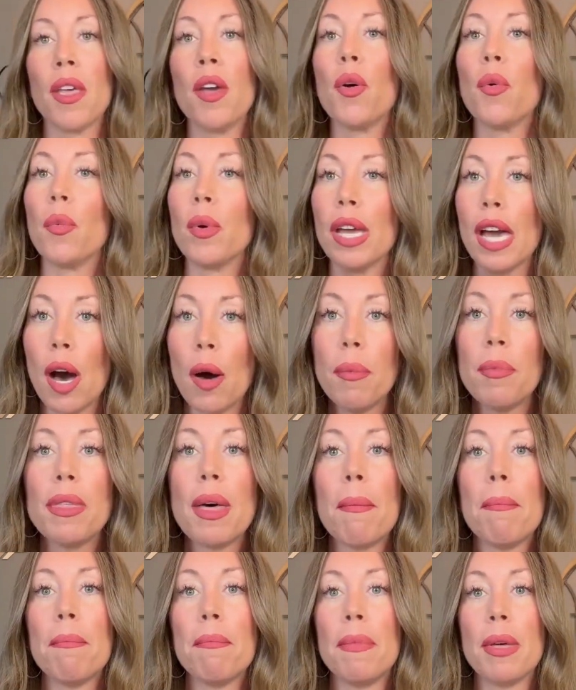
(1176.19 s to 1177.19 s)
We help
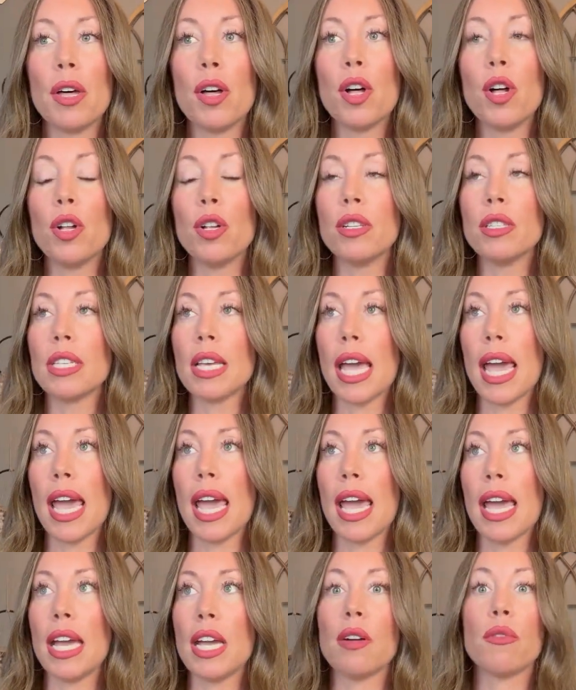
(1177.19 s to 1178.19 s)
them build
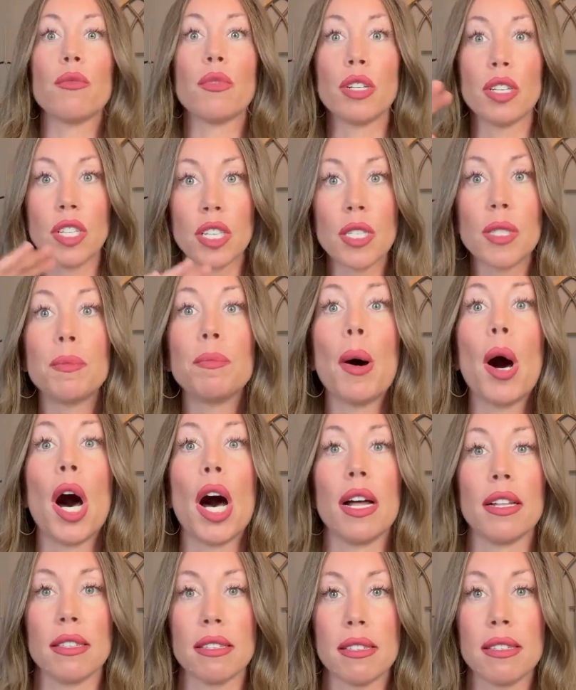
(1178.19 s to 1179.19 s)
a
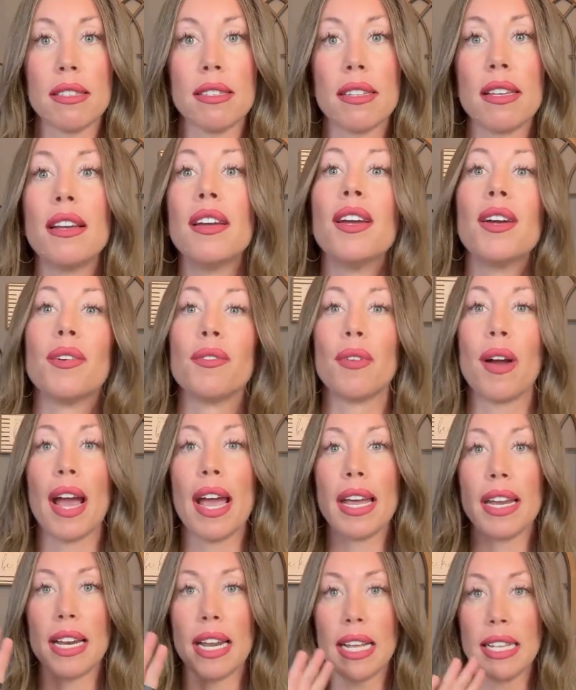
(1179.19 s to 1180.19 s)
response,
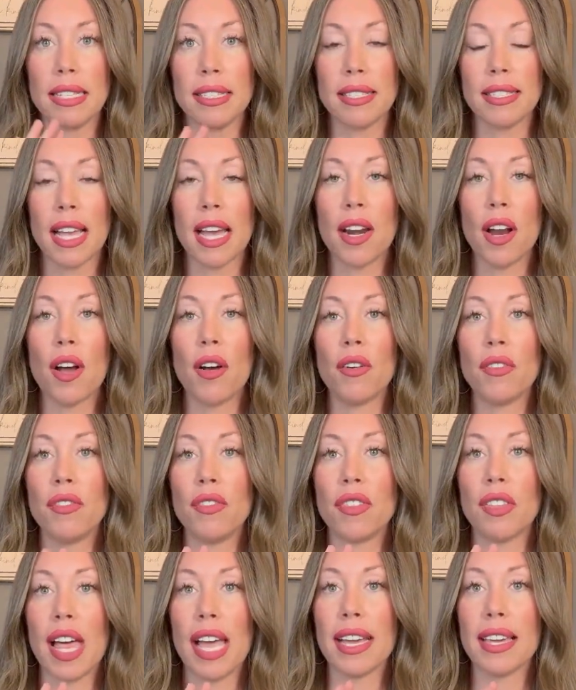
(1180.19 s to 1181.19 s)
right? Instead of
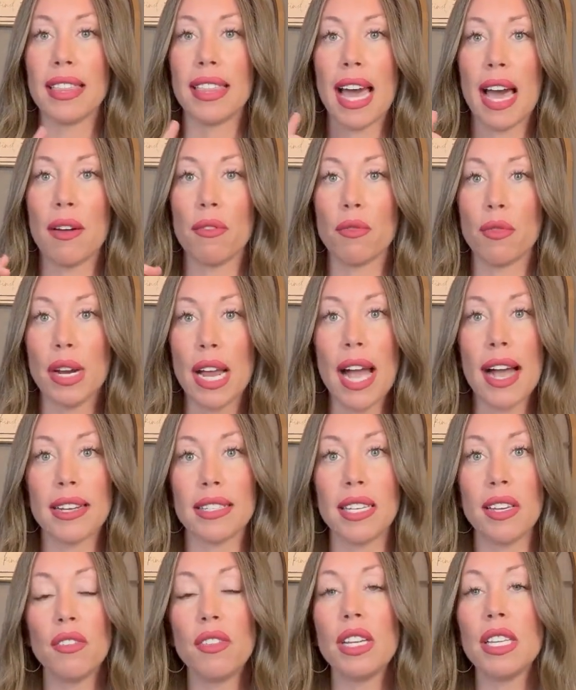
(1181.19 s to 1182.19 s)
like that
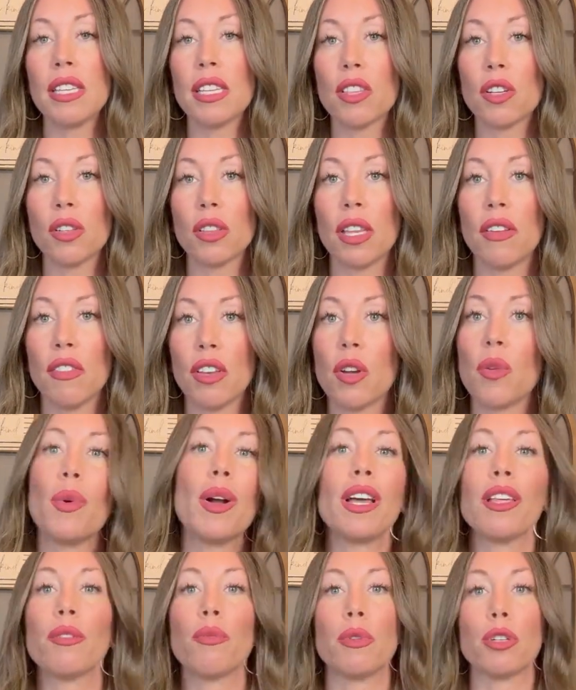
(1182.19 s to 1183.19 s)
reactivity that they're living
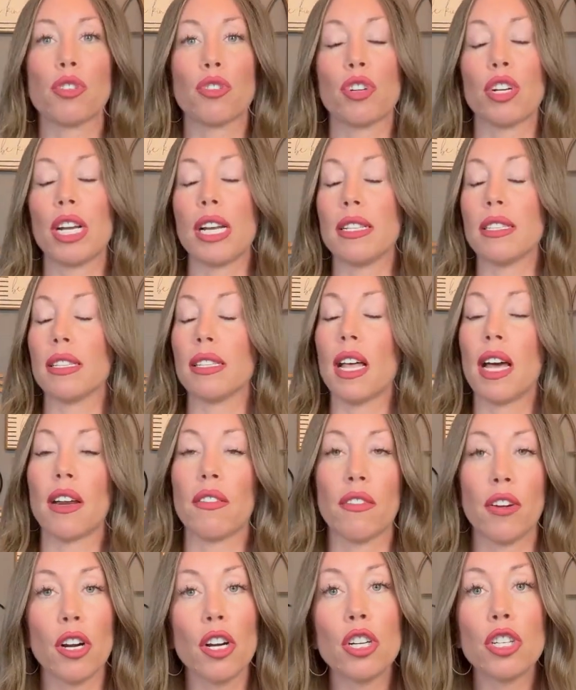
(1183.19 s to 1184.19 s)
with, which creates a lot of
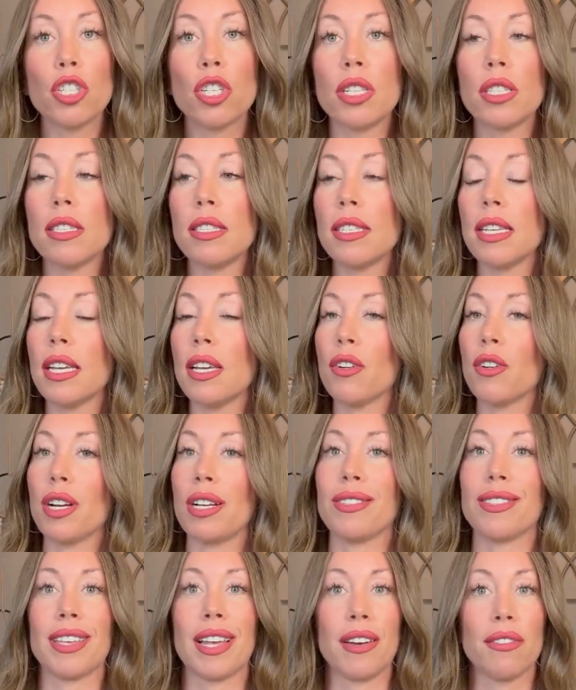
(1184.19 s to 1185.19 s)
urgency,
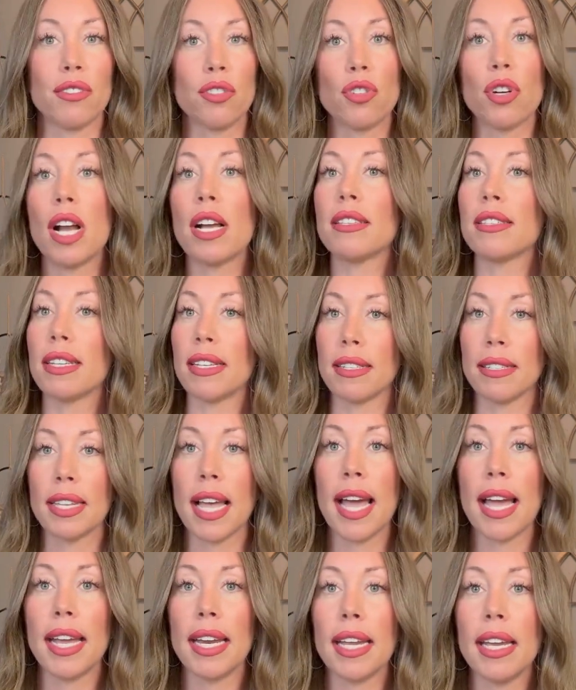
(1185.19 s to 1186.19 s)
creates a lot of stress,
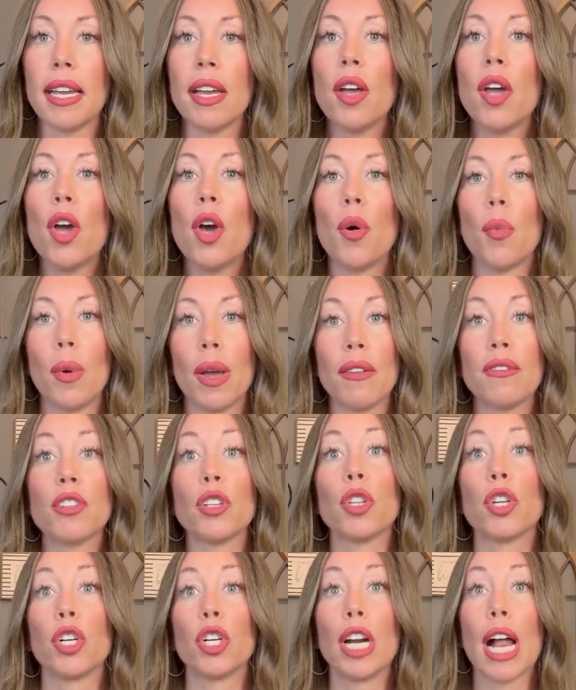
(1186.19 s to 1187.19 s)
anxiety. We have to
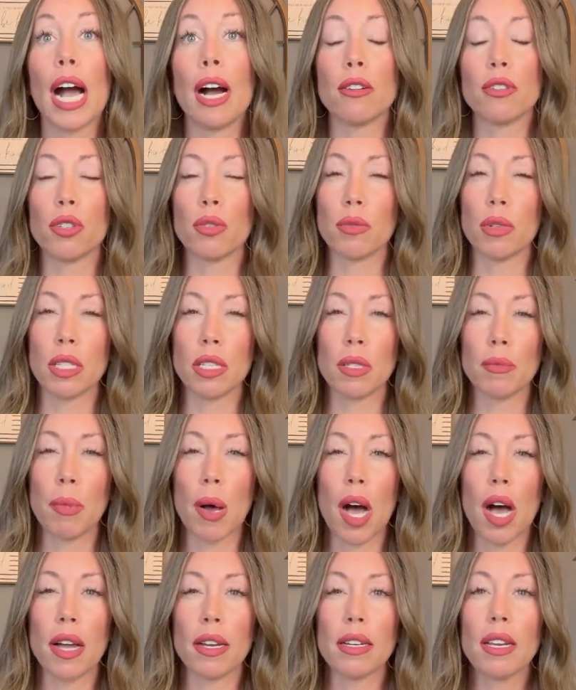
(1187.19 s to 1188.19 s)
learn how to
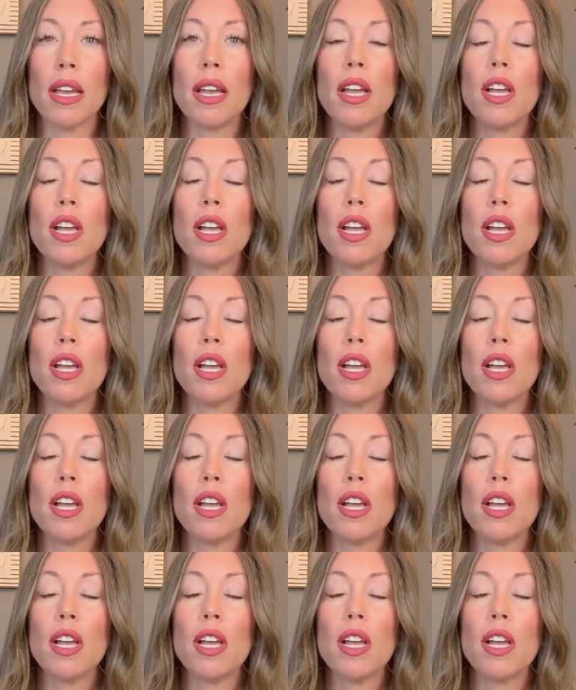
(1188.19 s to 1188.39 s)
respond.